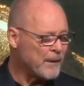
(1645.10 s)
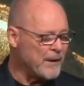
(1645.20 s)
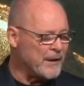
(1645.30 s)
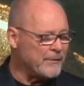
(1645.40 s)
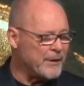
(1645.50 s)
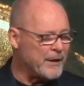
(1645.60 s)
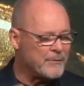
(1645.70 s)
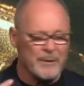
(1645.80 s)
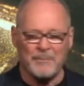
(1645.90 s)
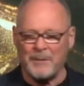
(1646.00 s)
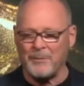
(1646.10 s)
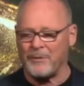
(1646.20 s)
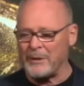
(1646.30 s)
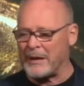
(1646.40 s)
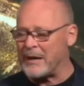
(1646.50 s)
And I, I, remember
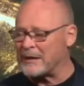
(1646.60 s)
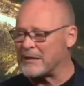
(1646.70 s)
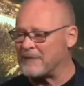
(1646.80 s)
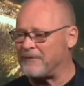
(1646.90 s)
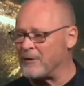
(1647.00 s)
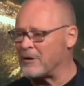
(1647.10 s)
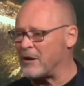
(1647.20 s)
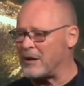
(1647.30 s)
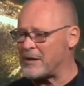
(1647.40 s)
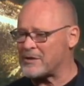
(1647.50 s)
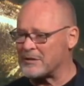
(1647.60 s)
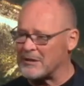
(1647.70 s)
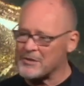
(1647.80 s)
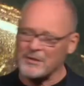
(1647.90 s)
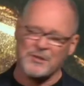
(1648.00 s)
when I got that phone call, I said,
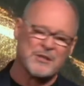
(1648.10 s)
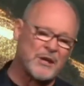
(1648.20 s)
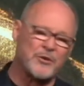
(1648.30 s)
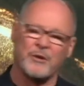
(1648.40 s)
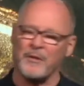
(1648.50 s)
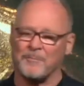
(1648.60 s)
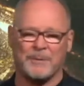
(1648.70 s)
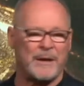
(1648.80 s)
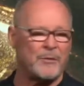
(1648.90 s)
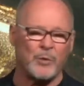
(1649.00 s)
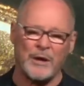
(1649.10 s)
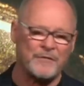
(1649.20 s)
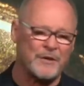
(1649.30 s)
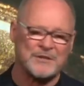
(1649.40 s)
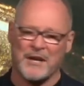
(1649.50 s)
Listen, send her on the plane,
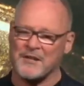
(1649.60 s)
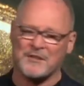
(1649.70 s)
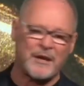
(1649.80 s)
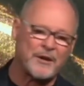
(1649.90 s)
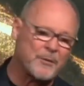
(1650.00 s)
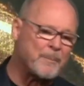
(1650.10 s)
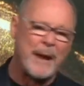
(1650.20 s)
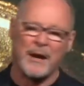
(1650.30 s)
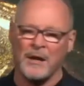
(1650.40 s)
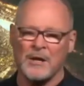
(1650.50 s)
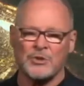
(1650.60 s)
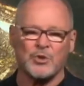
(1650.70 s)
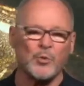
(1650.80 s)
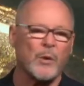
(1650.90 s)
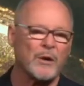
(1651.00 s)
whatever it takes, get her back
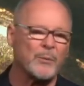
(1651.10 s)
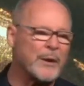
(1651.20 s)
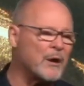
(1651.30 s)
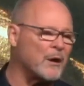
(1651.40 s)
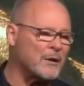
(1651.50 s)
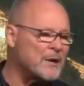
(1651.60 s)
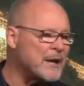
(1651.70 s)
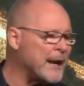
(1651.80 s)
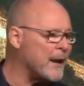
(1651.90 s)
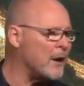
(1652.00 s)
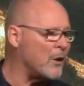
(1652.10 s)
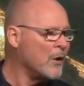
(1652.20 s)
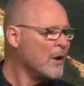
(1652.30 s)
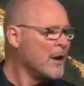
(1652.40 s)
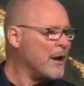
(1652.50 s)
to where we are now.
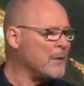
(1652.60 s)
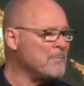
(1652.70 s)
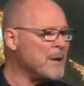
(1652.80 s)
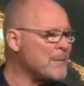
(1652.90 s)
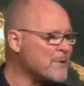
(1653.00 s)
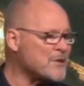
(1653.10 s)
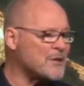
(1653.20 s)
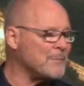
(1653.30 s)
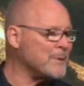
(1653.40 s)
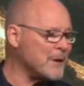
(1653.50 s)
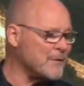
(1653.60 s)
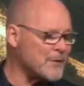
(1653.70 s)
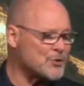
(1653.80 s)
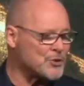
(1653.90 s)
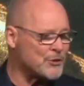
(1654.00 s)
And maybe somebody in
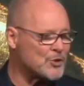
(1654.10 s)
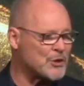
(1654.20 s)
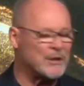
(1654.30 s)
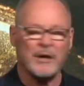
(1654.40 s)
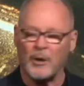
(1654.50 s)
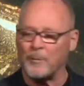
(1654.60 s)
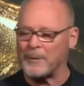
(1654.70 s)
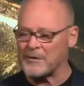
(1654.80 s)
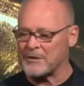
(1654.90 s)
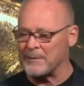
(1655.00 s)
this church can help us.